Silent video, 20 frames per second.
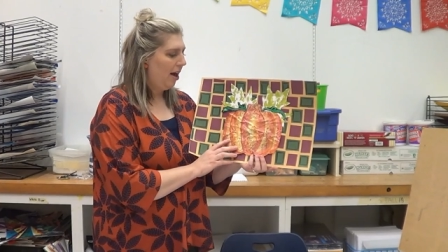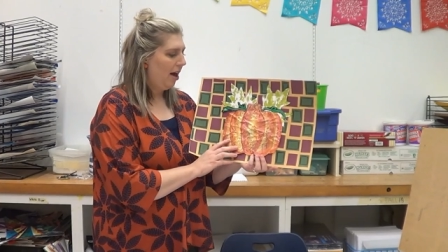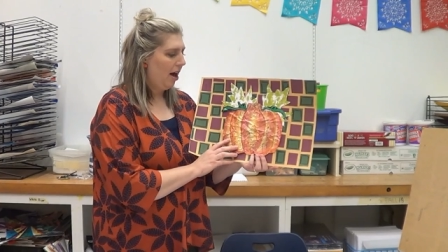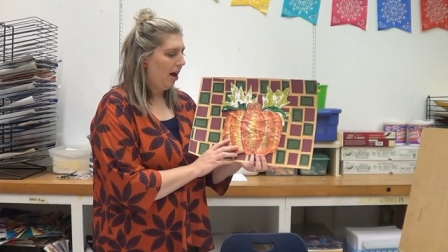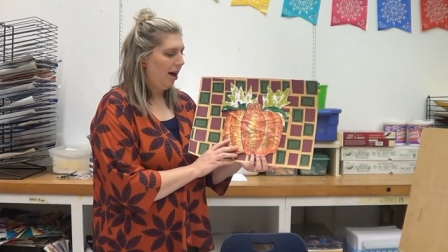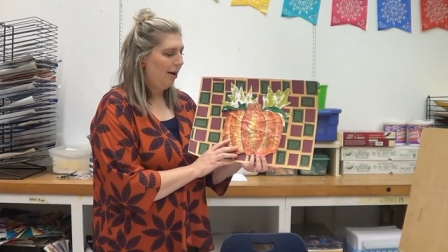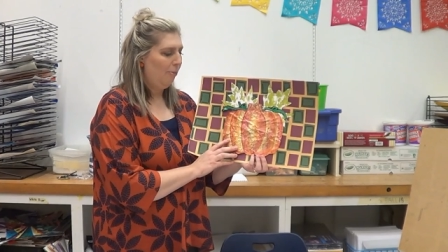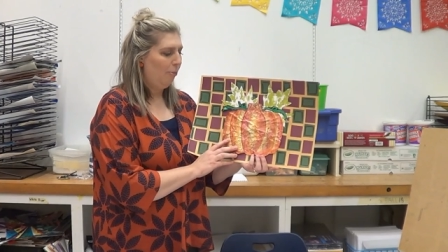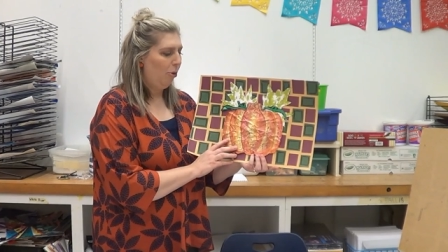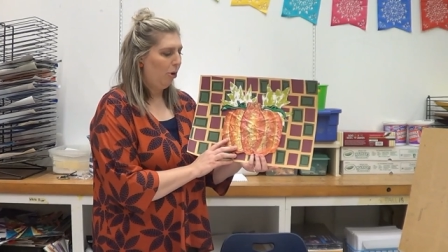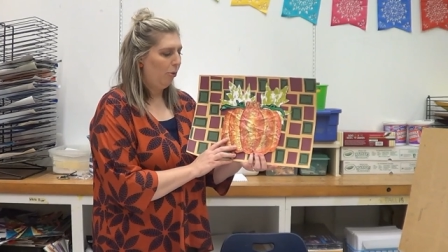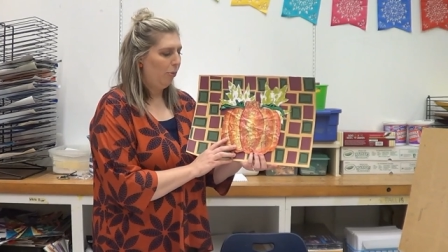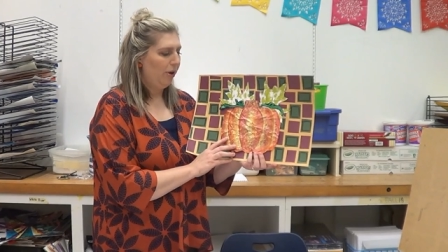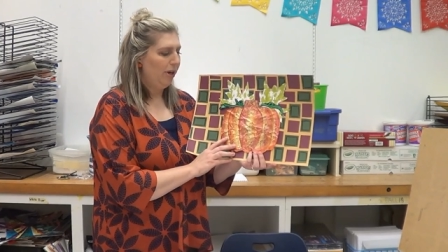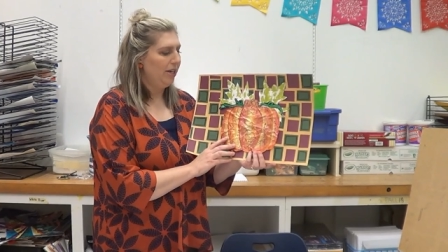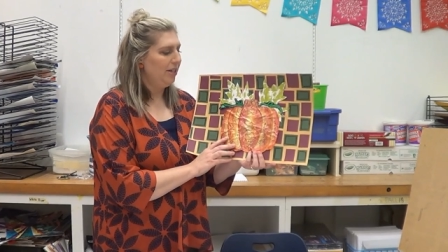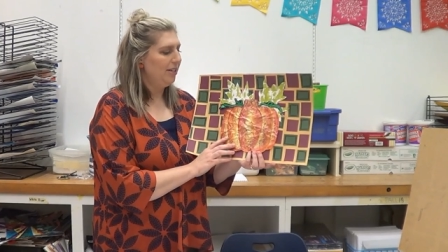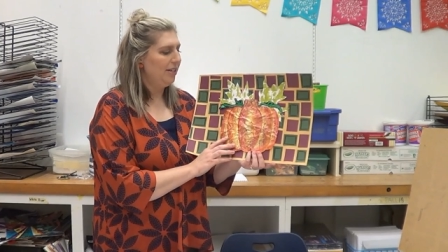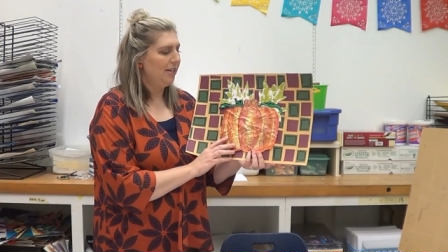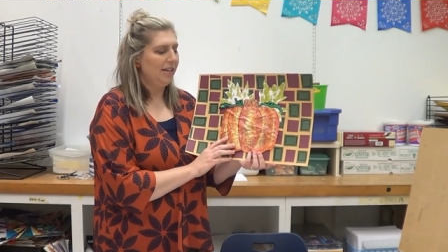um, where
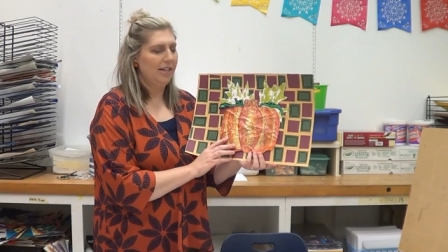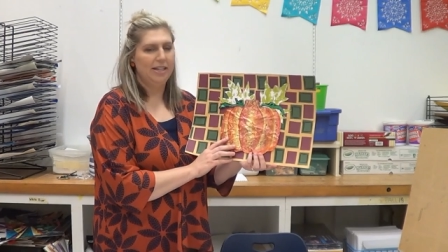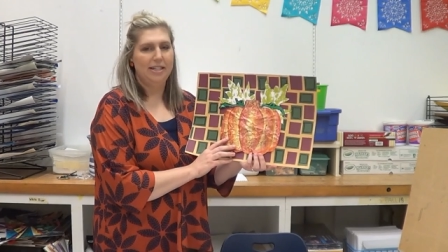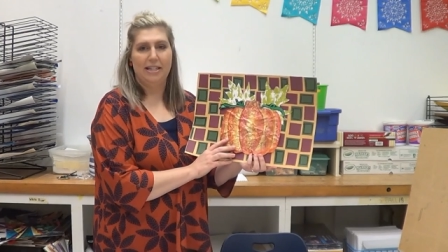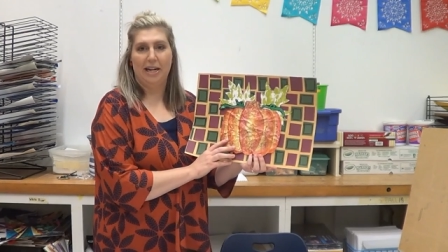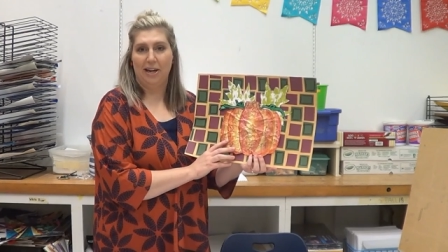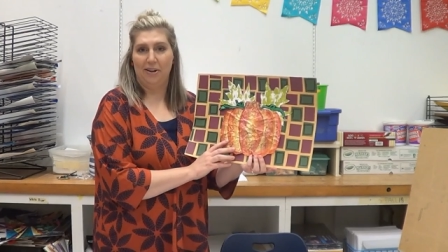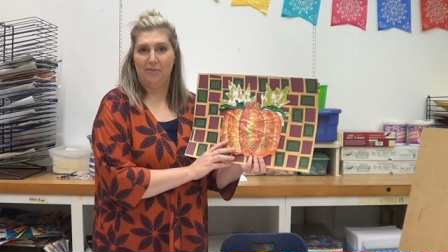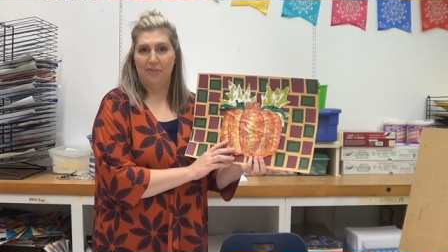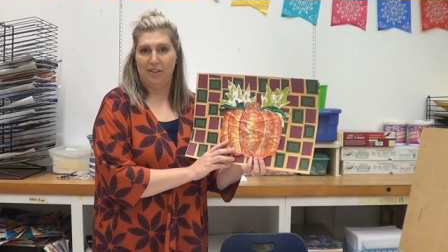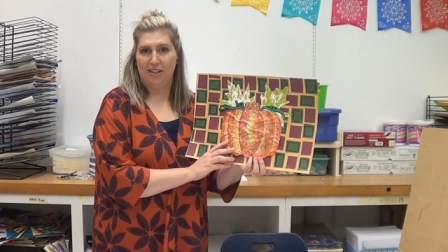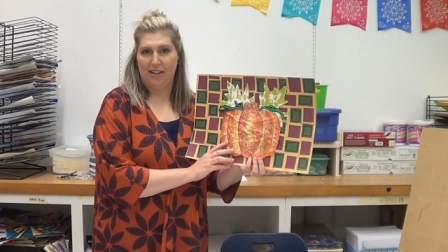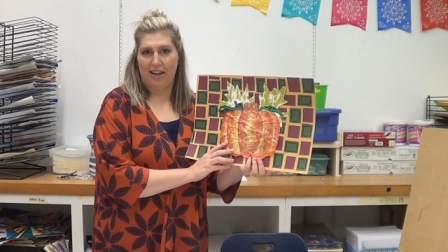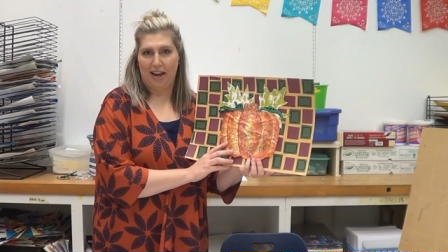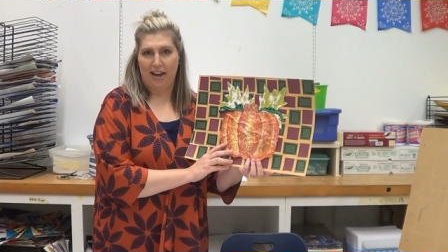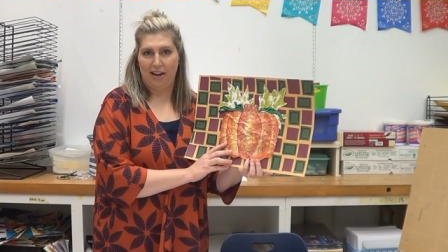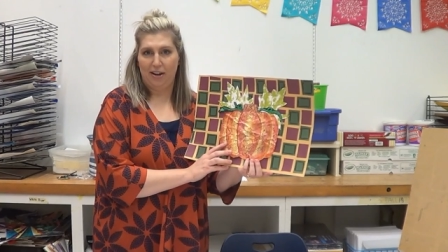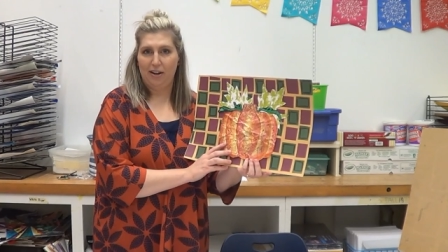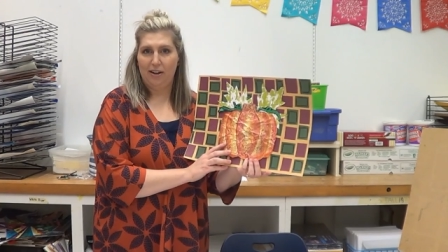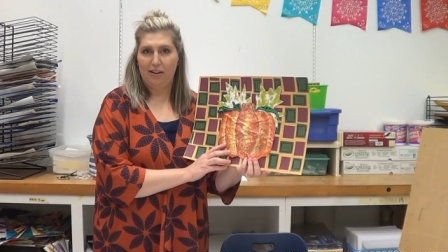we did Day of the
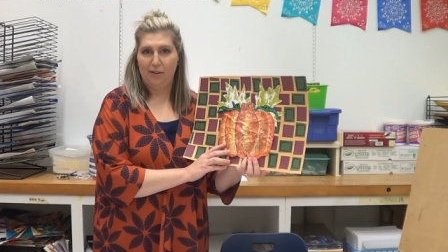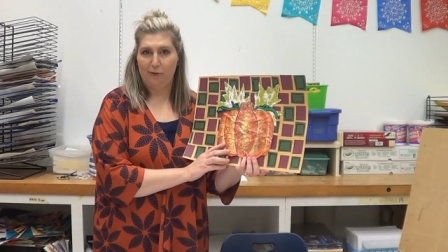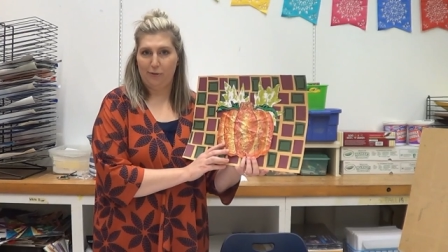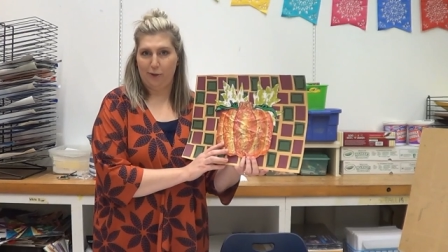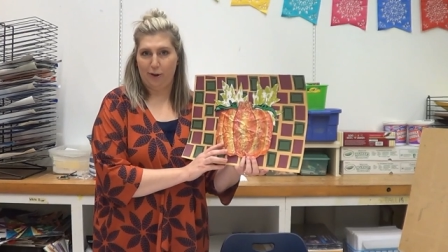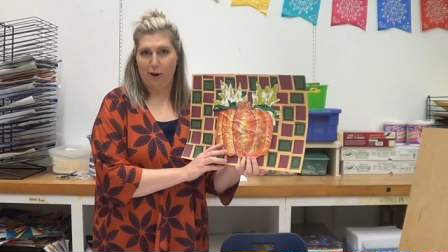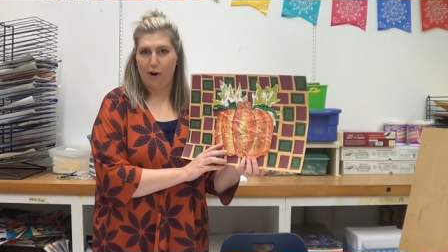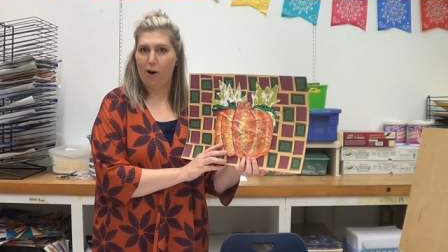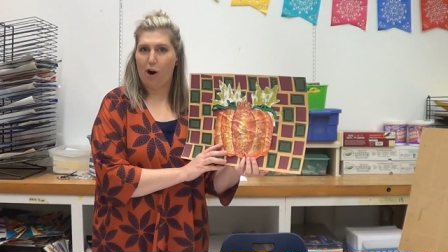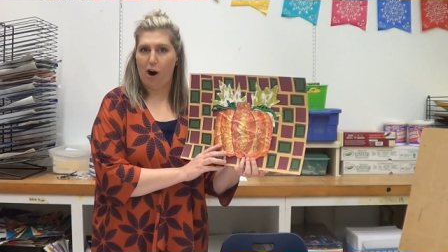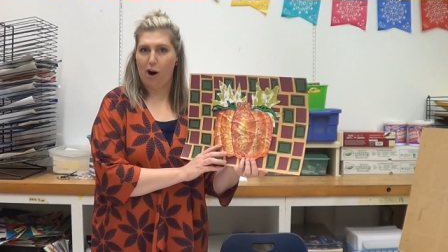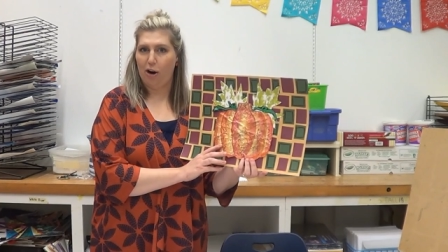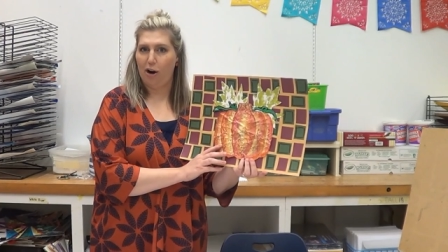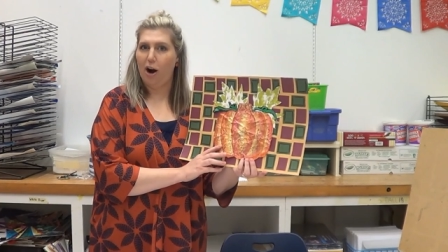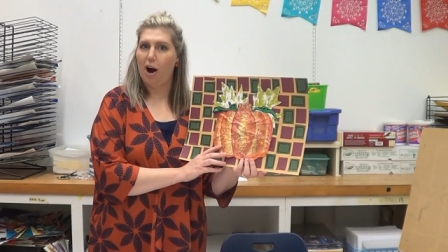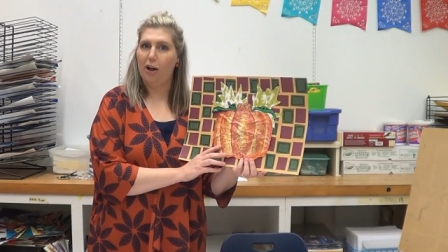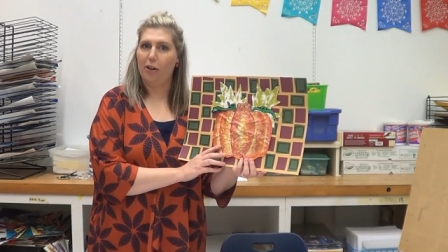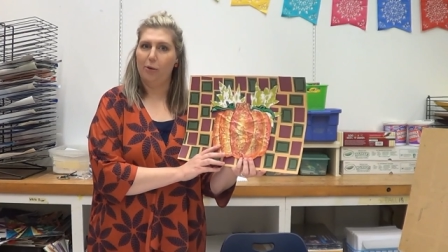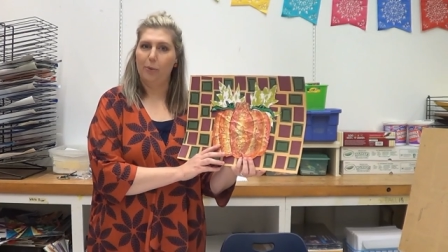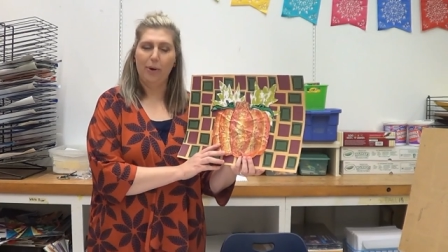Dead for our,
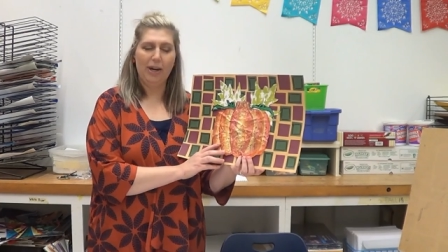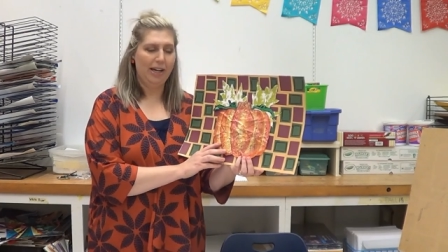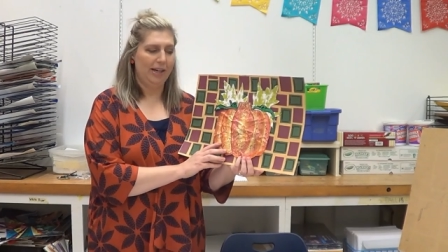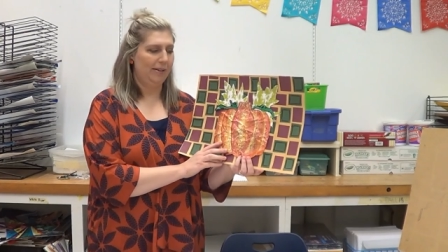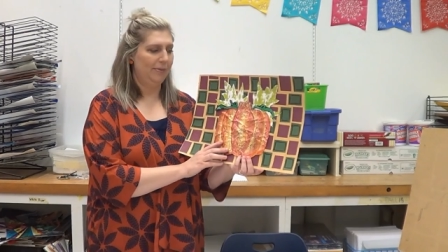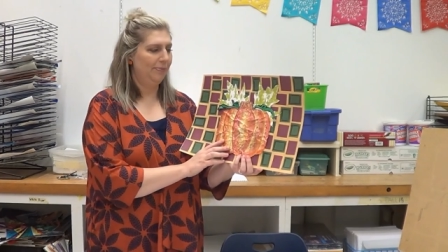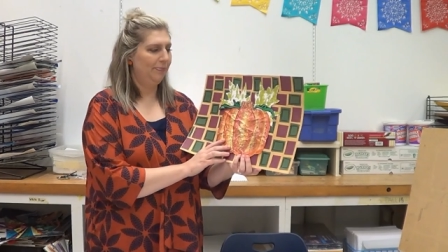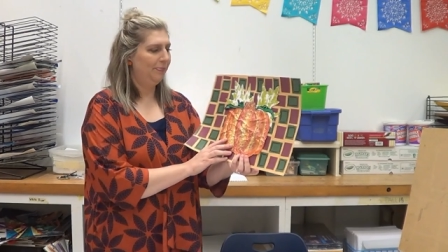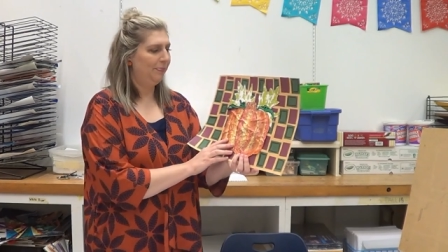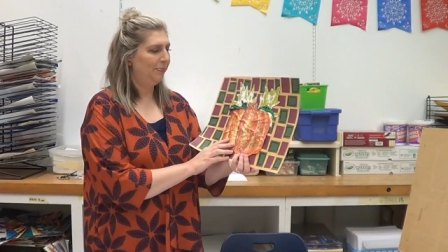Halloween.